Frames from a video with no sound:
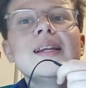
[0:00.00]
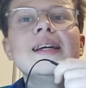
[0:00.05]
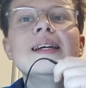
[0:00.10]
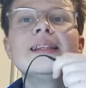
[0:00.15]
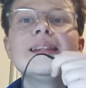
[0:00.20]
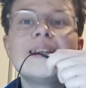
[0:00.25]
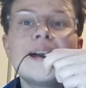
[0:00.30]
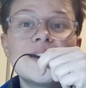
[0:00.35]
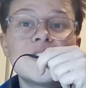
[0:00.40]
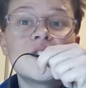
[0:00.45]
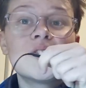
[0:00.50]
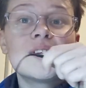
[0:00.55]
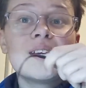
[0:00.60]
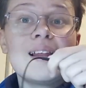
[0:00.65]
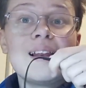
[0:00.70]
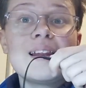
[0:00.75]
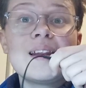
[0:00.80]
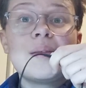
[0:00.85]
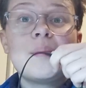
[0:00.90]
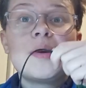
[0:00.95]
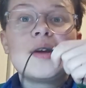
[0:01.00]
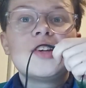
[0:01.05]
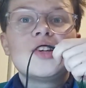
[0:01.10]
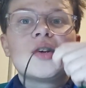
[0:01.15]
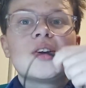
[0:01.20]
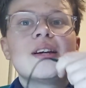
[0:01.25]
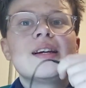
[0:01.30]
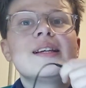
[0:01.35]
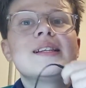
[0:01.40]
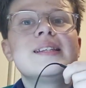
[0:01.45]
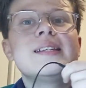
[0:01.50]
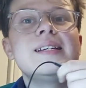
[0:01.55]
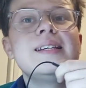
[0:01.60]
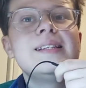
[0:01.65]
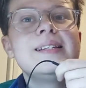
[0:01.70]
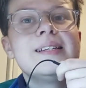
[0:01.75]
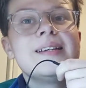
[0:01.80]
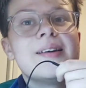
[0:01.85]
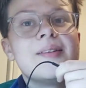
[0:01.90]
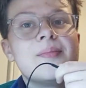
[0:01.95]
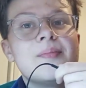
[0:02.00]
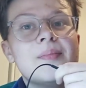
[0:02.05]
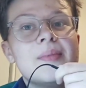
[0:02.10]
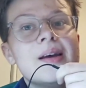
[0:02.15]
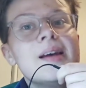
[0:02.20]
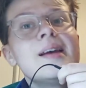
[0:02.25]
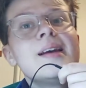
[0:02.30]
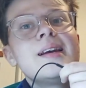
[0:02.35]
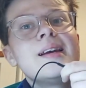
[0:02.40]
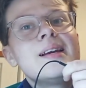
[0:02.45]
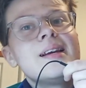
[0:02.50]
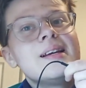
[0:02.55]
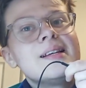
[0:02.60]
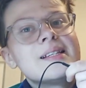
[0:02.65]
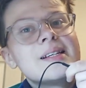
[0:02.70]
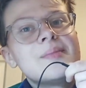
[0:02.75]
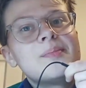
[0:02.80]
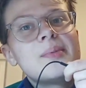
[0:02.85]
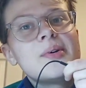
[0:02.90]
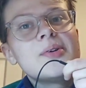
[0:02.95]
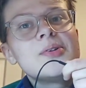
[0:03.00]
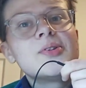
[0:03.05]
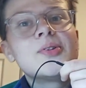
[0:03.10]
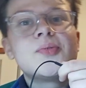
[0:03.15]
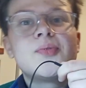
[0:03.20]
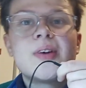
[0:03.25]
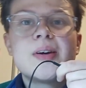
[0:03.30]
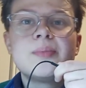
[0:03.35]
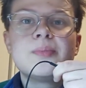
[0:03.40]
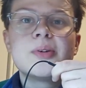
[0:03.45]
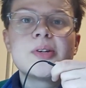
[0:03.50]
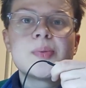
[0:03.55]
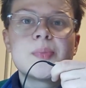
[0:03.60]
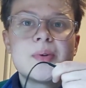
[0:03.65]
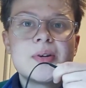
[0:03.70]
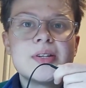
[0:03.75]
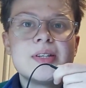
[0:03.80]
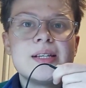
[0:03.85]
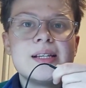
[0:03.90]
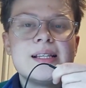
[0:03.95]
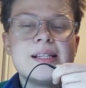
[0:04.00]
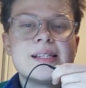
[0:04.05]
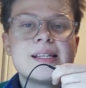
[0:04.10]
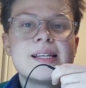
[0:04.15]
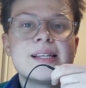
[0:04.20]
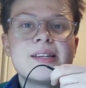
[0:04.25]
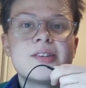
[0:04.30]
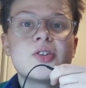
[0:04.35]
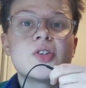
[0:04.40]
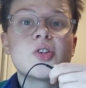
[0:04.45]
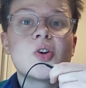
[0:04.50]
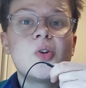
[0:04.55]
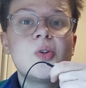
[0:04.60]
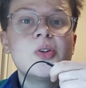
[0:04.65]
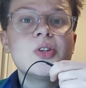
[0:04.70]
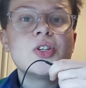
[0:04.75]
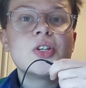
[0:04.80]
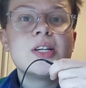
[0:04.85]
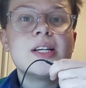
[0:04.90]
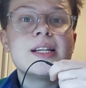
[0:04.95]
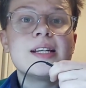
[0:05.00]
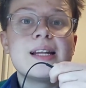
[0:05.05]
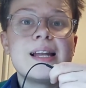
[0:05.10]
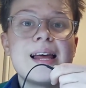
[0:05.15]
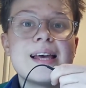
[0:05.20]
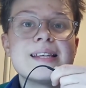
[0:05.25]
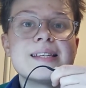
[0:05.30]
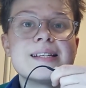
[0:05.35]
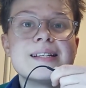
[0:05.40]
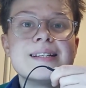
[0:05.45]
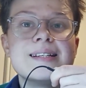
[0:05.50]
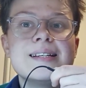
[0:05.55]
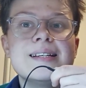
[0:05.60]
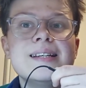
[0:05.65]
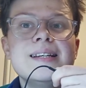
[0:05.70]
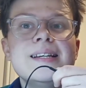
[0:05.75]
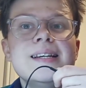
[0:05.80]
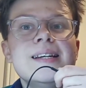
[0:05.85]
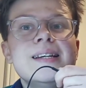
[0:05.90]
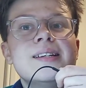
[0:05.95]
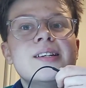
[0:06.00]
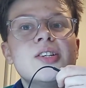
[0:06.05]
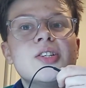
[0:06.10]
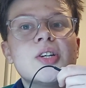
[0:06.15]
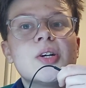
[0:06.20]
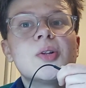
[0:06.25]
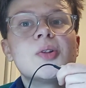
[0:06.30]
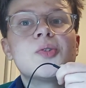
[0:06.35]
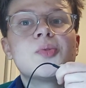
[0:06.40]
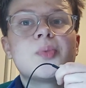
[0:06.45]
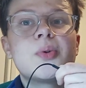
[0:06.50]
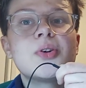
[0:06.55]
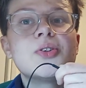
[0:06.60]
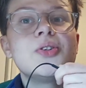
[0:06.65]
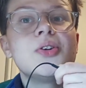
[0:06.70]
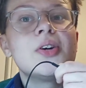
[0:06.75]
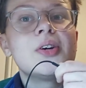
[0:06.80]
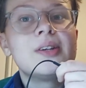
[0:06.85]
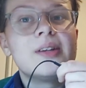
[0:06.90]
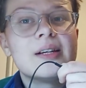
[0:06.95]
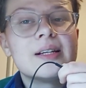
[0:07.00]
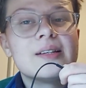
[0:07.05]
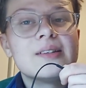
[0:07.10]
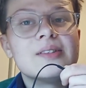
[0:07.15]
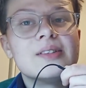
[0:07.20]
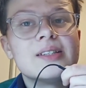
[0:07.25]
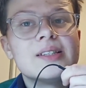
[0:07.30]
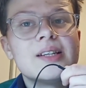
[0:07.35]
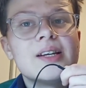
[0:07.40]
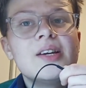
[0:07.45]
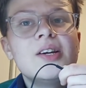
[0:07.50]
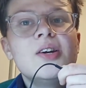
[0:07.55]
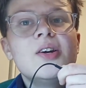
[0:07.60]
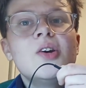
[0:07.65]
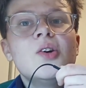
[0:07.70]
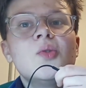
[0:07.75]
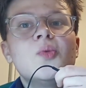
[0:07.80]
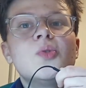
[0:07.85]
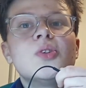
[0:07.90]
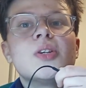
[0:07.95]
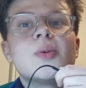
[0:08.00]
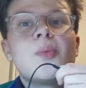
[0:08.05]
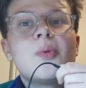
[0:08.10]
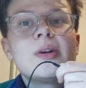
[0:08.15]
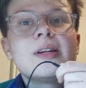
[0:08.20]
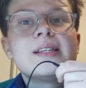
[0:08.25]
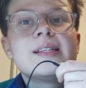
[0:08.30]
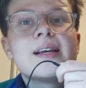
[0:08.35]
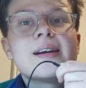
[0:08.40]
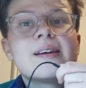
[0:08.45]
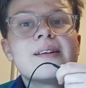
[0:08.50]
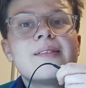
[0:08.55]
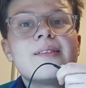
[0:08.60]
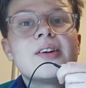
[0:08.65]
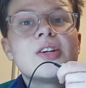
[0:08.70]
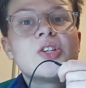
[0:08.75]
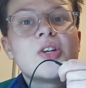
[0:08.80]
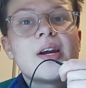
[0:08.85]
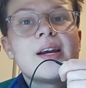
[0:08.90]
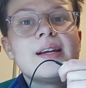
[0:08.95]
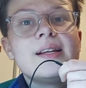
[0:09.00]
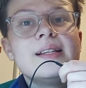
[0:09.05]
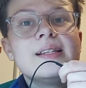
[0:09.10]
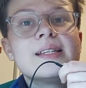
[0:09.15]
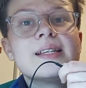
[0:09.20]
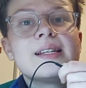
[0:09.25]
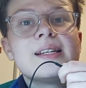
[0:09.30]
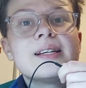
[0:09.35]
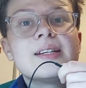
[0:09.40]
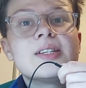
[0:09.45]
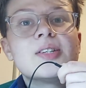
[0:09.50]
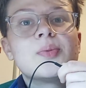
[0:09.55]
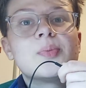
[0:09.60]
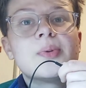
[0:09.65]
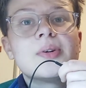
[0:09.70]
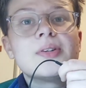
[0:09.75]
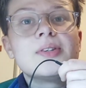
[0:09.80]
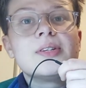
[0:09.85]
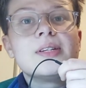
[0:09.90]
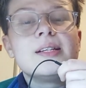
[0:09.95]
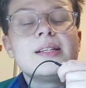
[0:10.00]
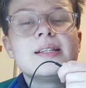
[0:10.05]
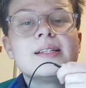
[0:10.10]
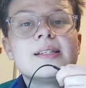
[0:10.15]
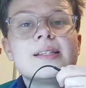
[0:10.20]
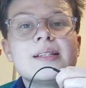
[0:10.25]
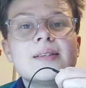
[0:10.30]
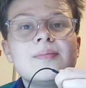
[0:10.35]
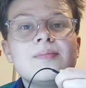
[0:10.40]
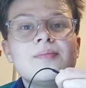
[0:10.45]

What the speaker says: The extracellular matrix, ECM, is composed of fibrous proteins such as collagen and elastin, and a gel of proteoglycans, which are polysaccharide chains linked to proteins.